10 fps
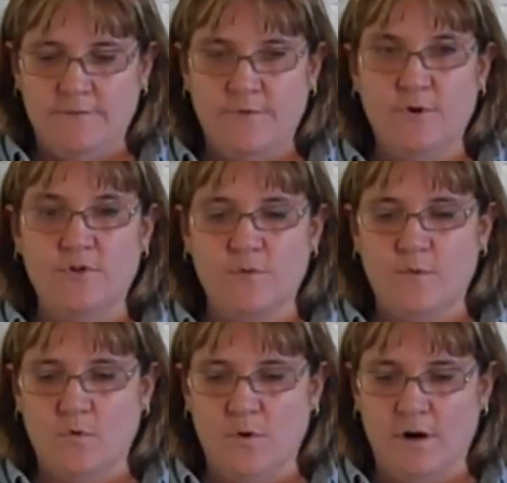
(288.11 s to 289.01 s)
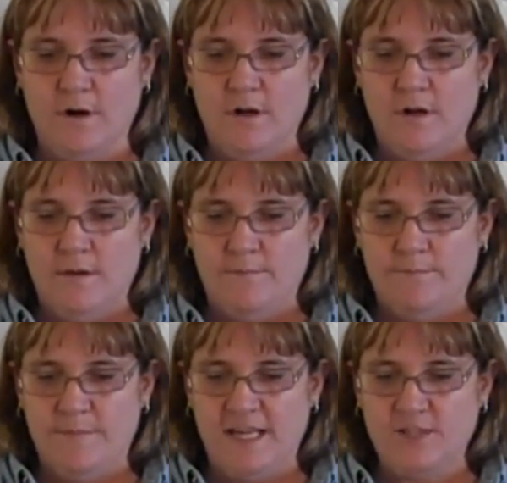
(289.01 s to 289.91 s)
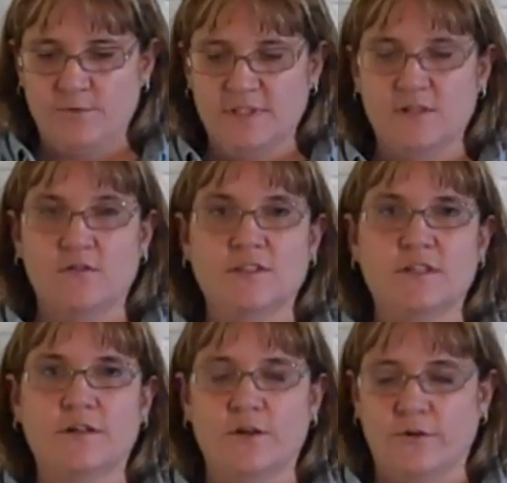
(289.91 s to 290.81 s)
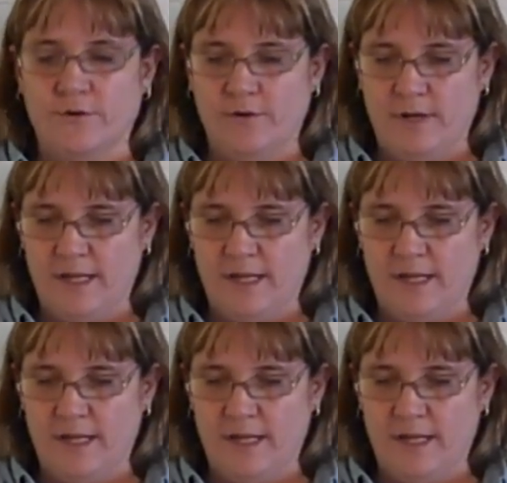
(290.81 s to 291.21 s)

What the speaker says: Furthermore, best results occur